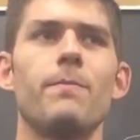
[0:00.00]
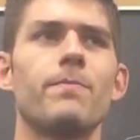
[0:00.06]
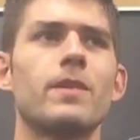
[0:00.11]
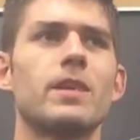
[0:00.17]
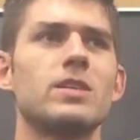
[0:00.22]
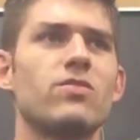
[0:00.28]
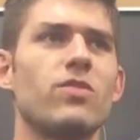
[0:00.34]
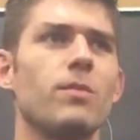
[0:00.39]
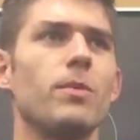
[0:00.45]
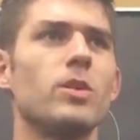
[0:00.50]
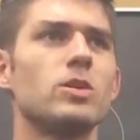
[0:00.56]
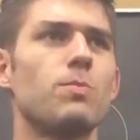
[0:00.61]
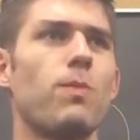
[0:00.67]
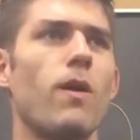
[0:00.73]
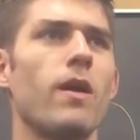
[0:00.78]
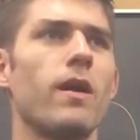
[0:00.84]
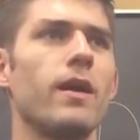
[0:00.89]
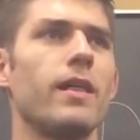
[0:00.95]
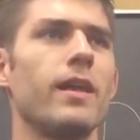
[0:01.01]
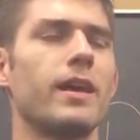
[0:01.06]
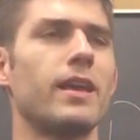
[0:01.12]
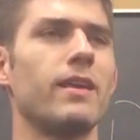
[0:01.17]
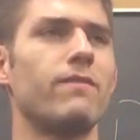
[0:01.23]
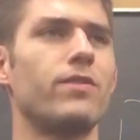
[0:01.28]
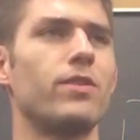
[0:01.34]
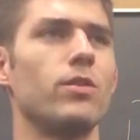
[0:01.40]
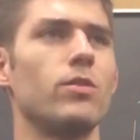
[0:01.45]
because for the most part, like
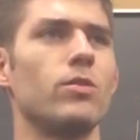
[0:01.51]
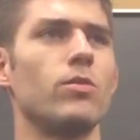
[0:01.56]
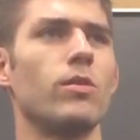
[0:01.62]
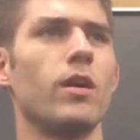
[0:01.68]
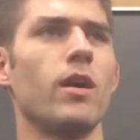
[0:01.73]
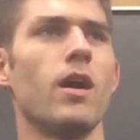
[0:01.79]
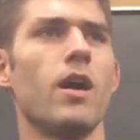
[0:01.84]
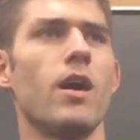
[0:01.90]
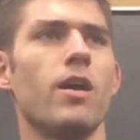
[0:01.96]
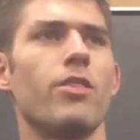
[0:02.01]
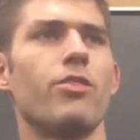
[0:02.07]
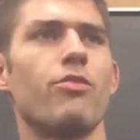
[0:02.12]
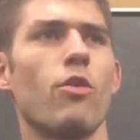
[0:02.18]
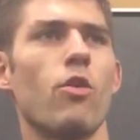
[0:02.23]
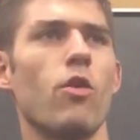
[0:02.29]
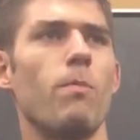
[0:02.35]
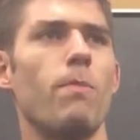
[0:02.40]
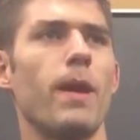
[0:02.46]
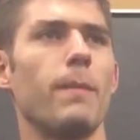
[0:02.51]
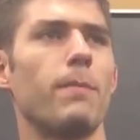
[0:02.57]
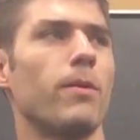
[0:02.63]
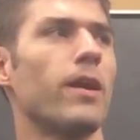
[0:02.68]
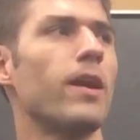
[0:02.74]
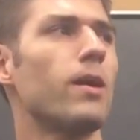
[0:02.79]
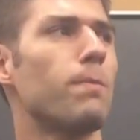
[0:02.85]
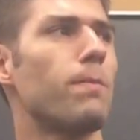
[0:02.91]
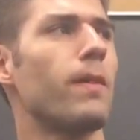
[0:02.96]
if you throw a
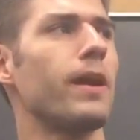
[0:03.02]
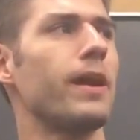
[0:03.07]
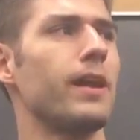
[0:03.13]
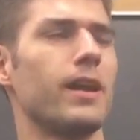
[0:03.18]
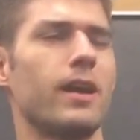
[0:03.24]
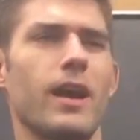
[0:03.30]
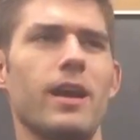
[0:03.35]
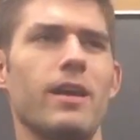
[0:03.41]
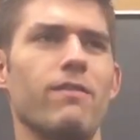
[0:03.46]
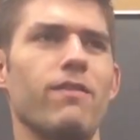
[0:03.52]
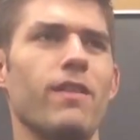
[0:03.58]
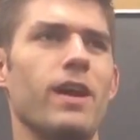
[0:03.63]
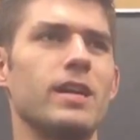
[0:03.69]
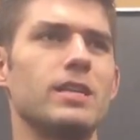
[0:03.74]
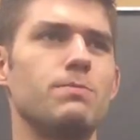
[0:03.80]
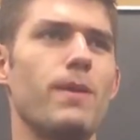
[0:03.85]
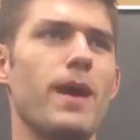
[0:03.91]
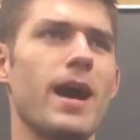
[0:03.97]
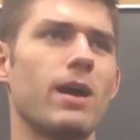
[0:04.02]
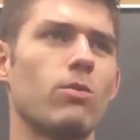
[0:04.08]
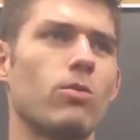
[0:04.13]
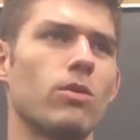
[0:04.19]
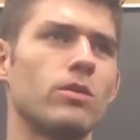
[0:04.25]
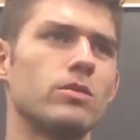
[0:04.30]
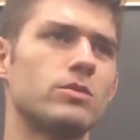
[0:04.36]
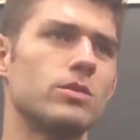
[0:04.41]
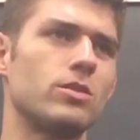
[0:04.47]
paper airplane, it kind of flies
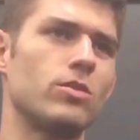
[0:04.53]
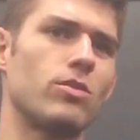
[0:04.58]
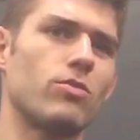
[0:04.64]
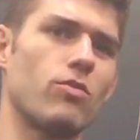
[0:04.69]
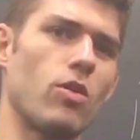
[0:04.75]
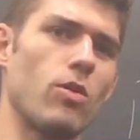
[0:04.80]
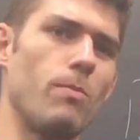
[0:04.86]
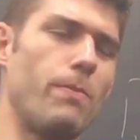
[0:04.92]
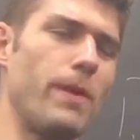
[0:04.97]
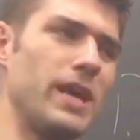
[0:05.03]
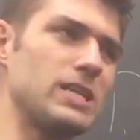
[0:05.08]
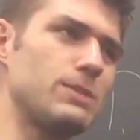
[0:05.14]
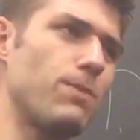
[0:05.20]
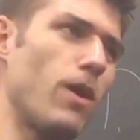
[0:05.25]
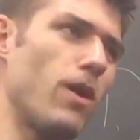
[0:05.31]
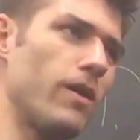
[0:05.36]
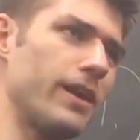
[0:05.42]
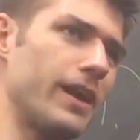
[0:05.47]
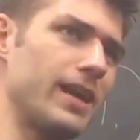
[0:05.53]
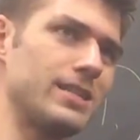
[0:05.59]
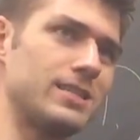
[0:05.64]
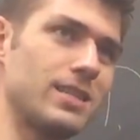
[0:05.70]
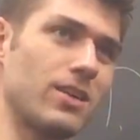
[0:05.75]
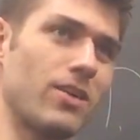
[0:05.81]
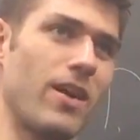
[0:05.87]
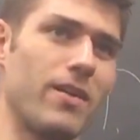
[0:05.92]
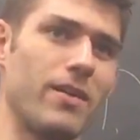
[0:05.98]
backwards. You throw a baseball and it hits
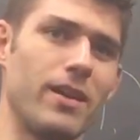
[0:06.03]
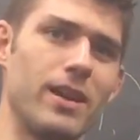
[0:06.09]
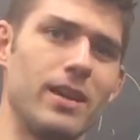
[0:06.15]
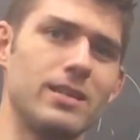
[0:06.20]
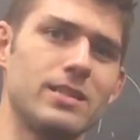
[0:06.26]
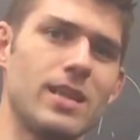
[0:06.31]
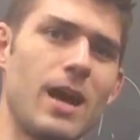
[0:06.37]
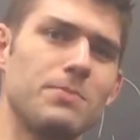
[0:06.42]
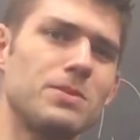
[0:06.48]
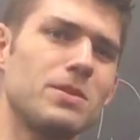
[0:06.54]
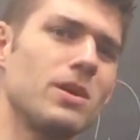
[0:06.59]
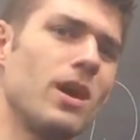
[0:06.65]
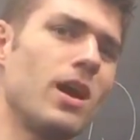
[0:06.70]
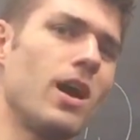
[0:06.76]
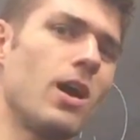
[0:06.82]
the ground and it stops.